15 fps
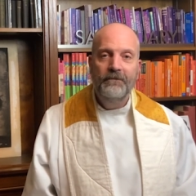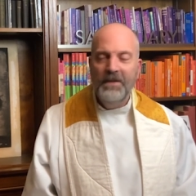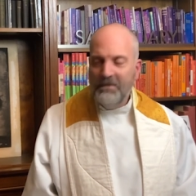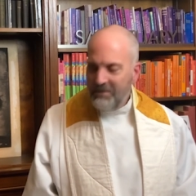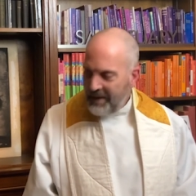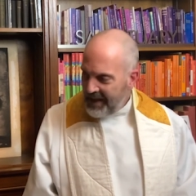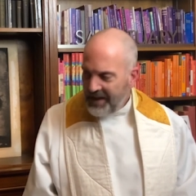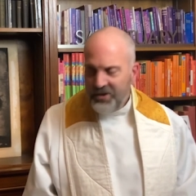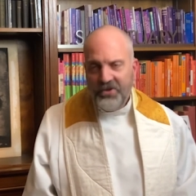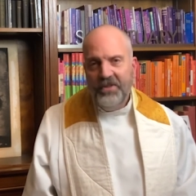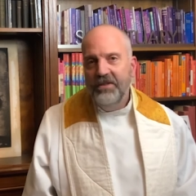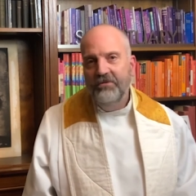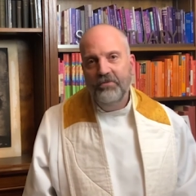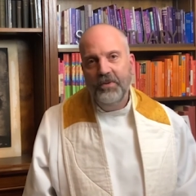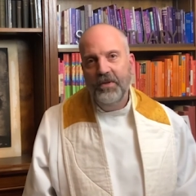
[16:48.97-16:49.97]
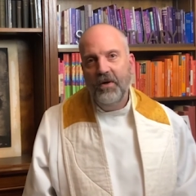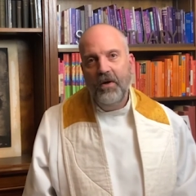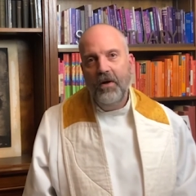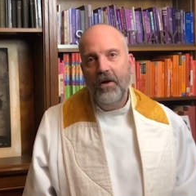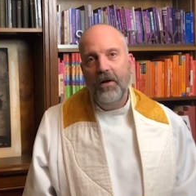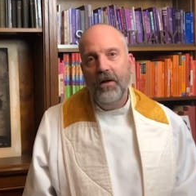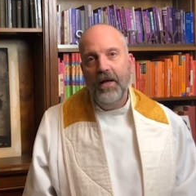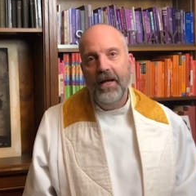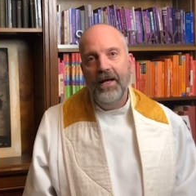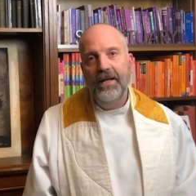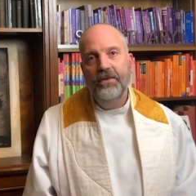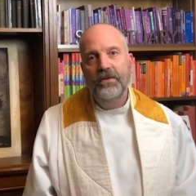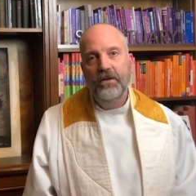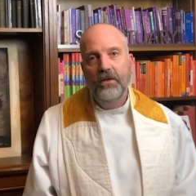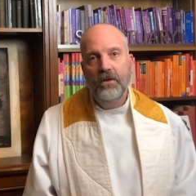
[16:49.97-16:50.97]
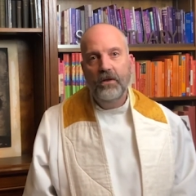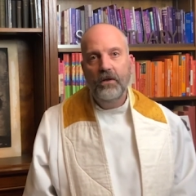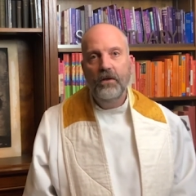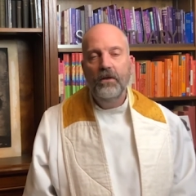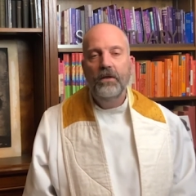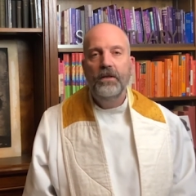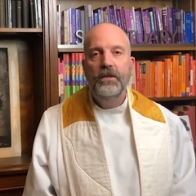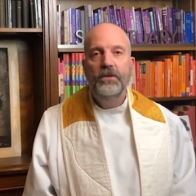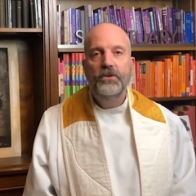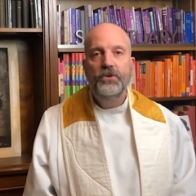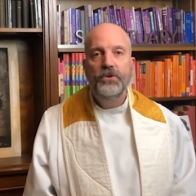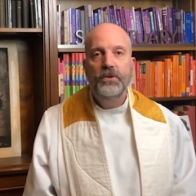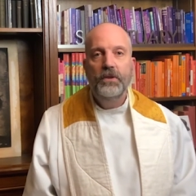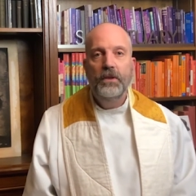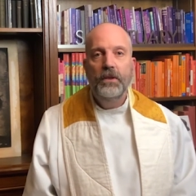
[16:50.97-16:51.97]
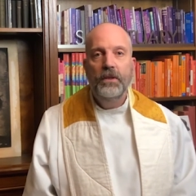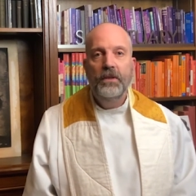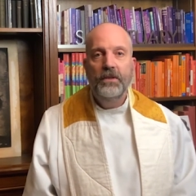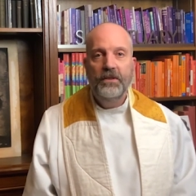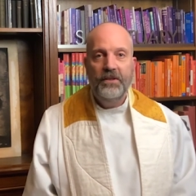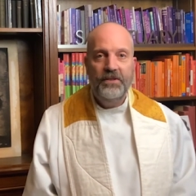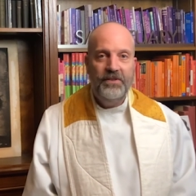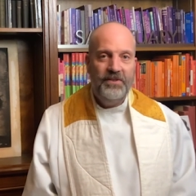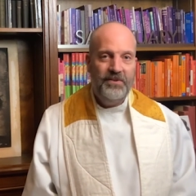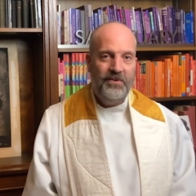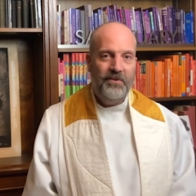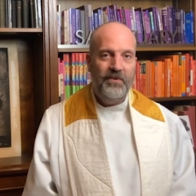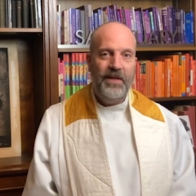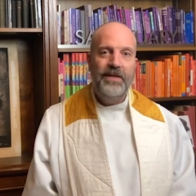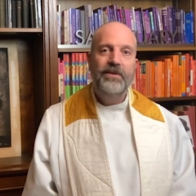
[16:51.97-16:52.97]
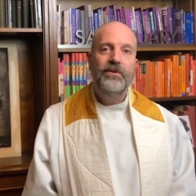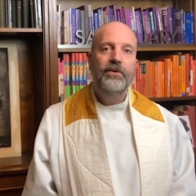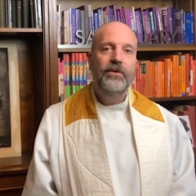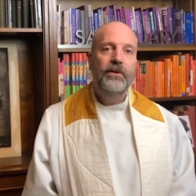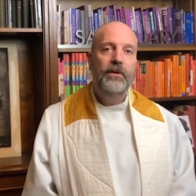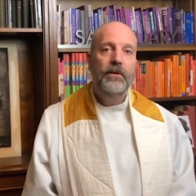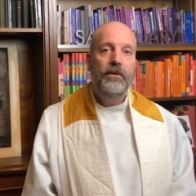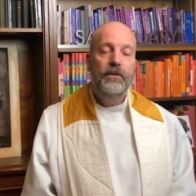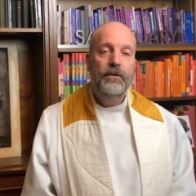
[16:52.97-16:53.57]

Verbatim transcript: Imagine if we all had the courage to surrender